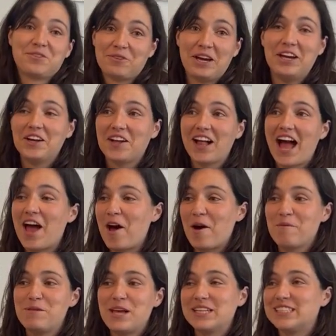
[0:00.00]
reel. I hope
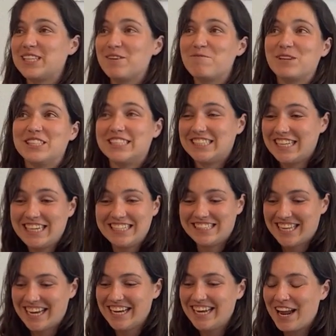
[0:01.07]
that someone sees
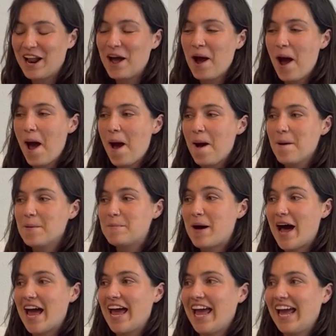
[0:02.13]
it.
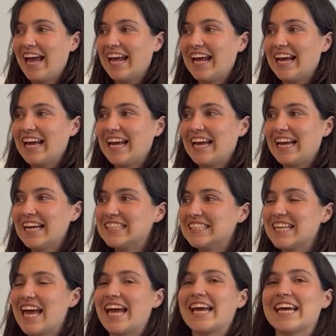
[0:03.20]
But it's
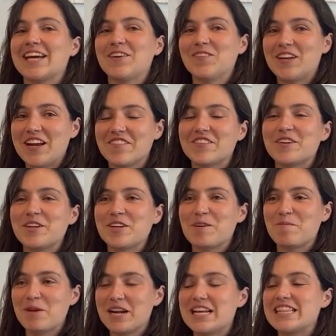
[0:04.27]
like whenever you're
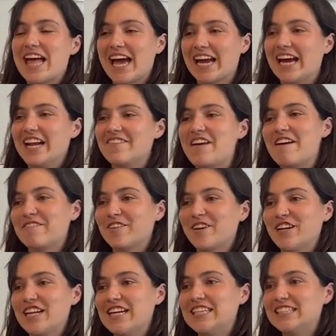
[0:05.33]
putting that kind of
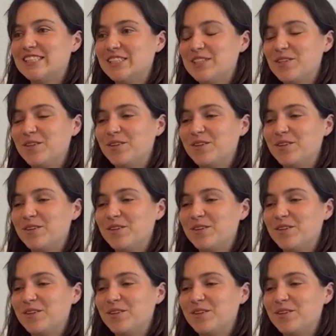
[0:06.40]
effort into